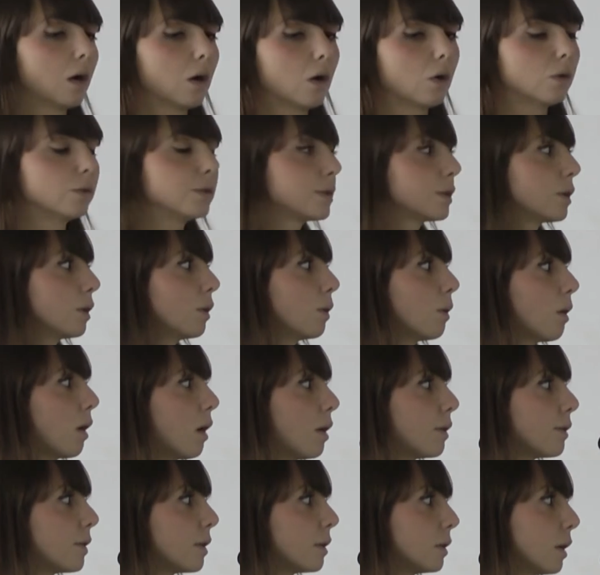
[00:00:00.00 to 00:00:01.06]
also
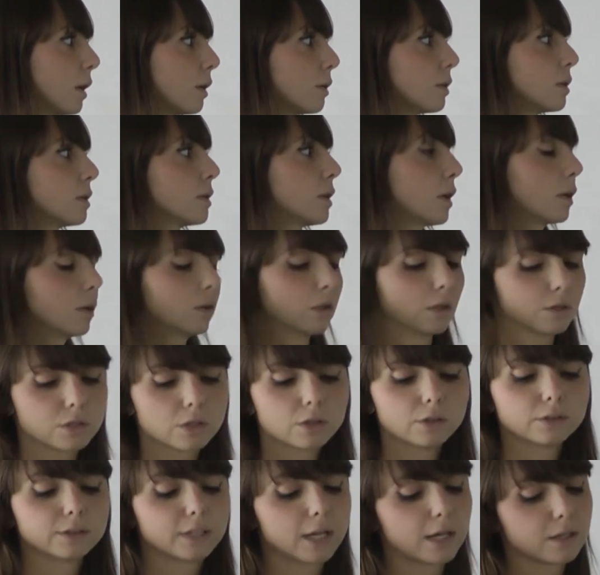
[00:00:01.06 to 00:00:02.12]
other
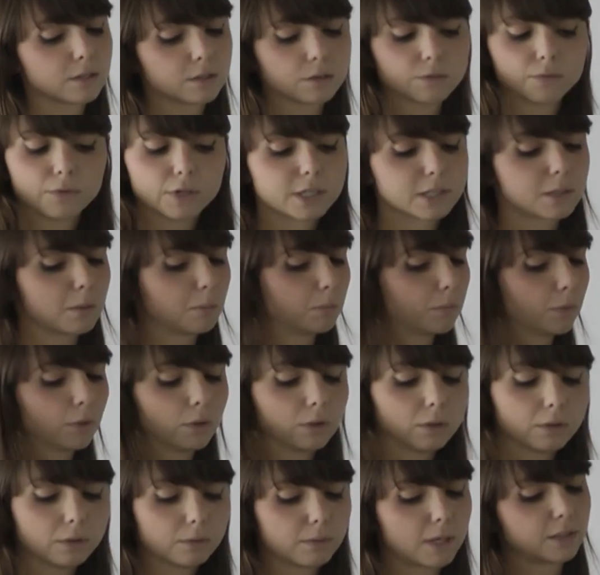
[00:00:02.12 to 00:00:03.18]
neuropsychological tasks, for
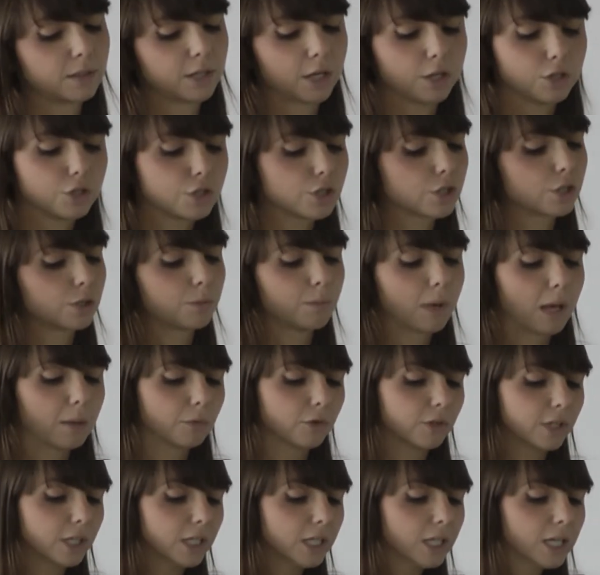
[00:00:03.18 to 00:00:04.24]
example, attention,
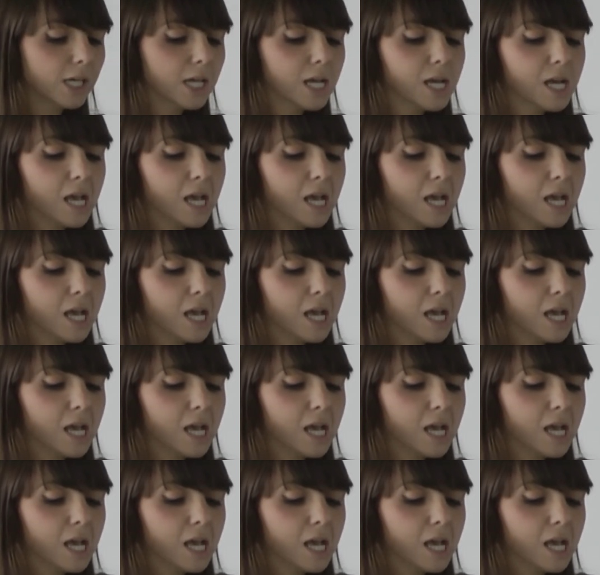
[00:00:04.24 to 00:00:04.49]
memory,